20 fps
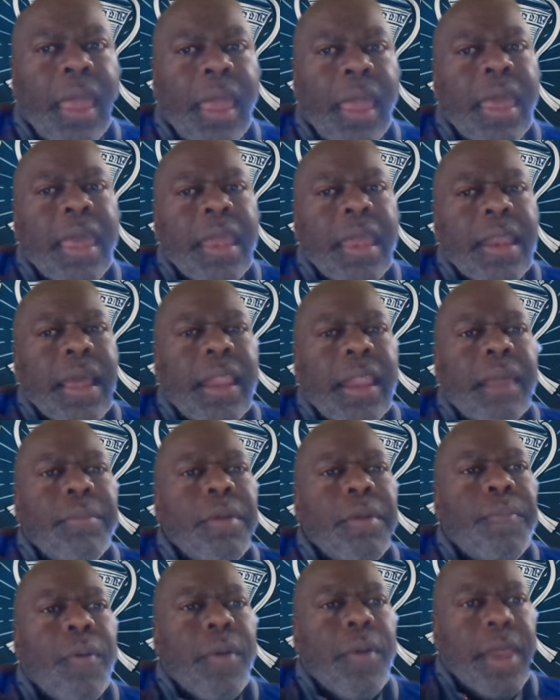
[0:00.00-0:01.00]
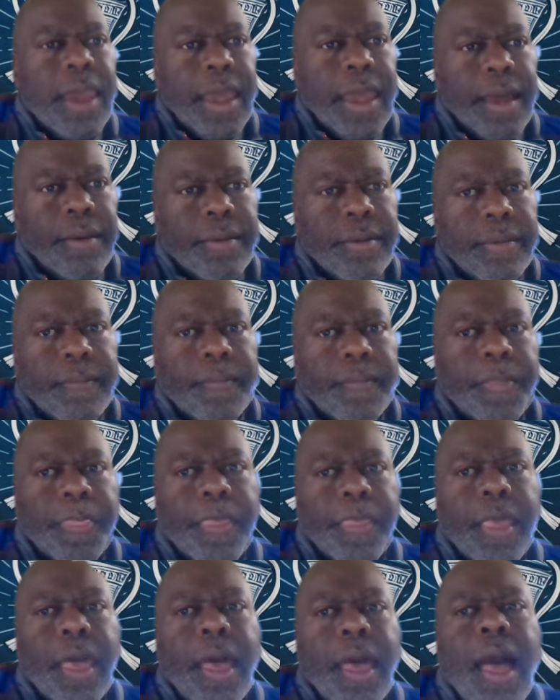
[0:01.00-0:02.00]
Now let me point out,
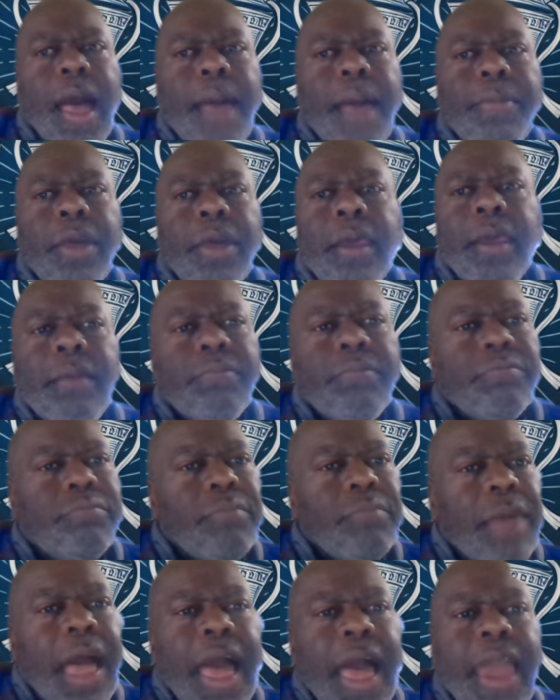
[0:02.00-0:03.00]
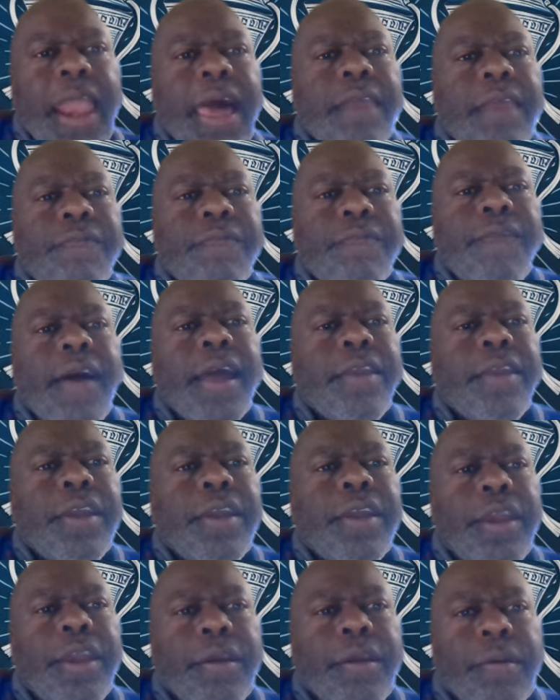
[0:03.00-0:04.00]
I'm going to highlight a fighter
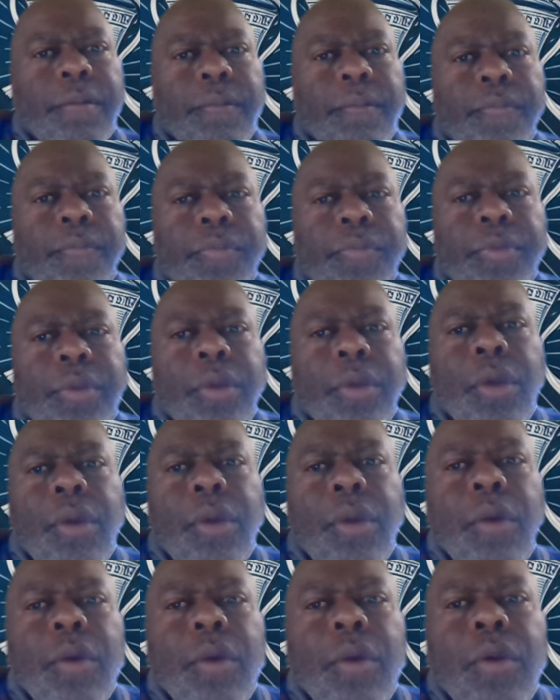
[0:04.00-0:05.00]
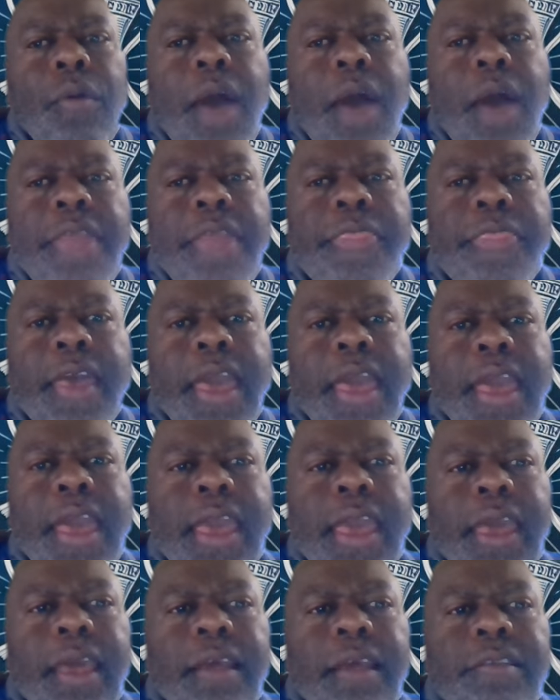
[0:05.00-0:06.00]
here who I think
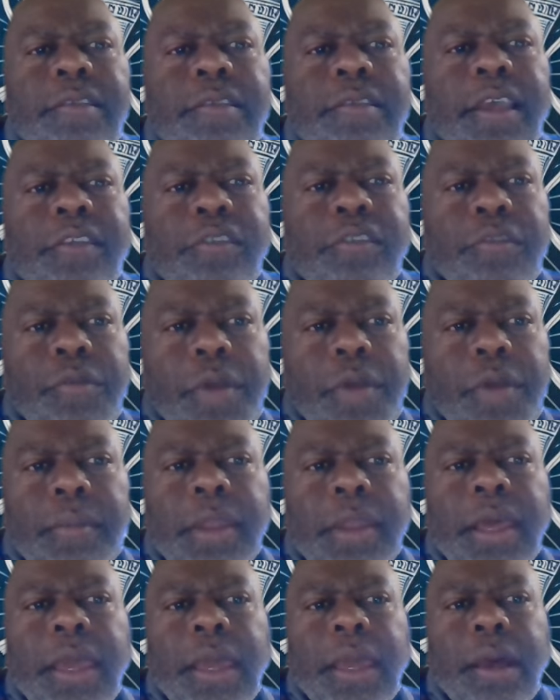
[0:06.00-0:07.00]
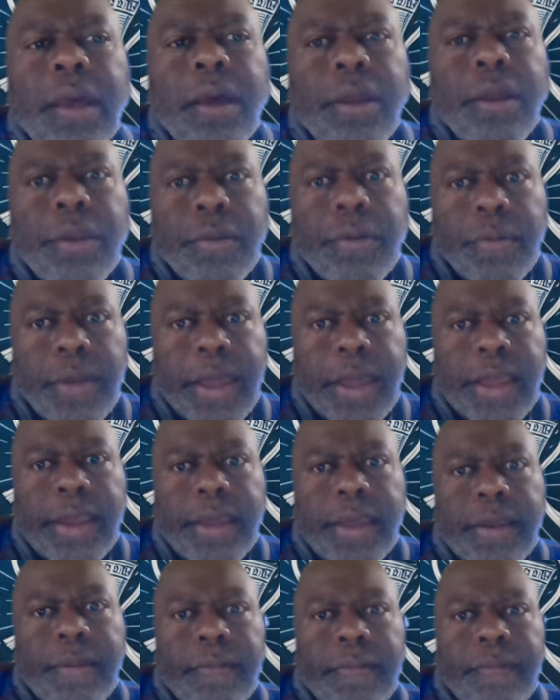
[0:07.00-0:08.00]
is extremely
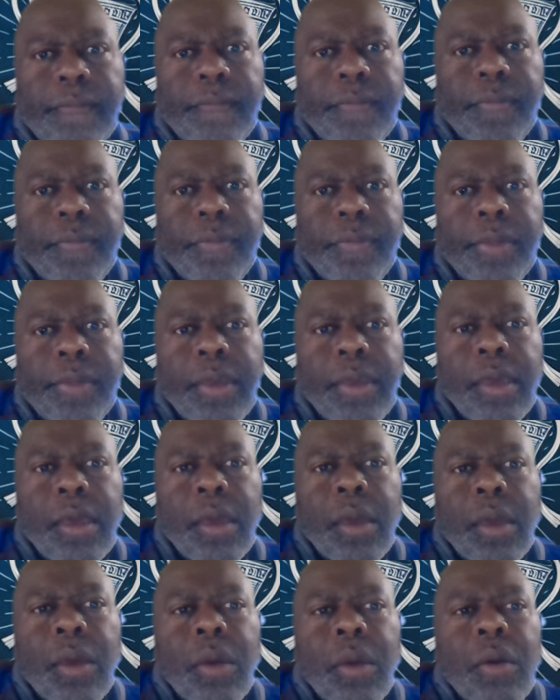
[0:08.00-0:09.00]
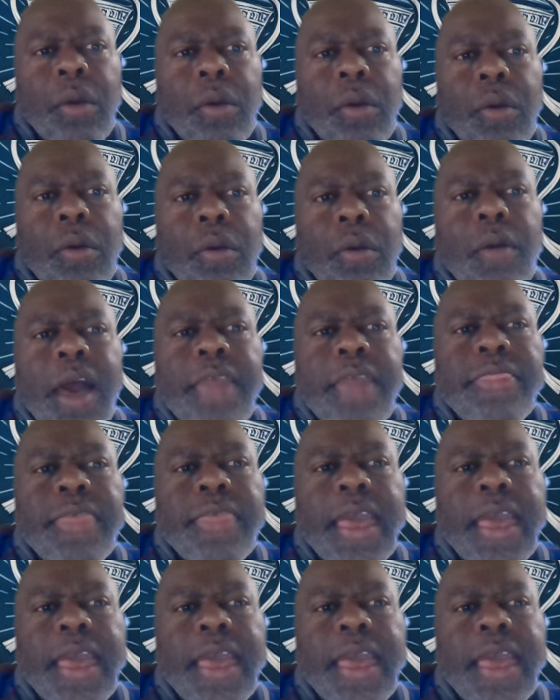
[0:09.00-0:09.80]
underrated, who I think